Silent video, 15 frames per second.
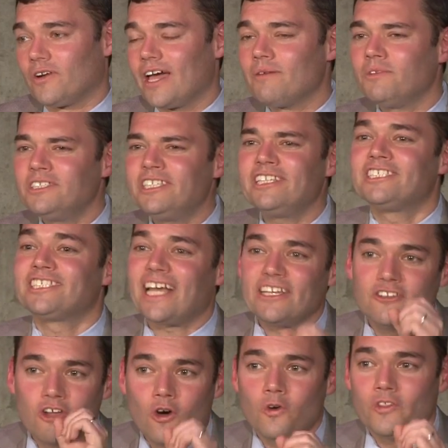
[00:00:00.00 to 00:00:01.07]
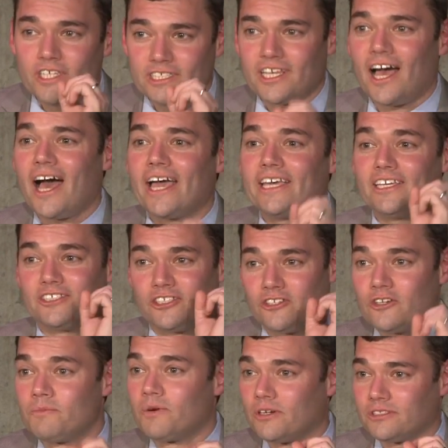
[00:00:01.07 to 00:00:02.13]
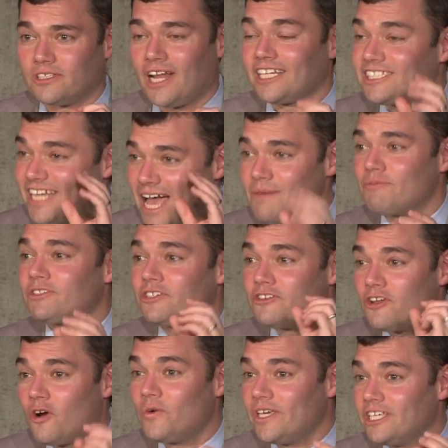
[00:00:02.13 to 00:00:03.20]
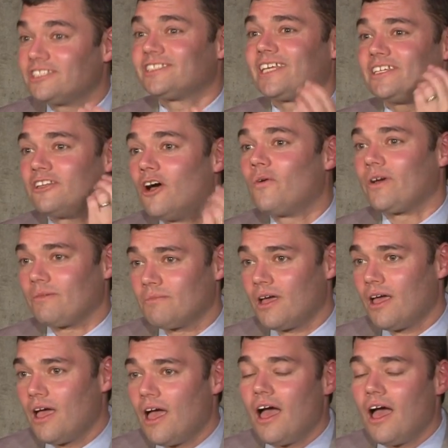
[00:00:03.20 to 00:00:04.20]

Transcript: I only say this I know this guy is a good person. I just happen to know he is because I know him.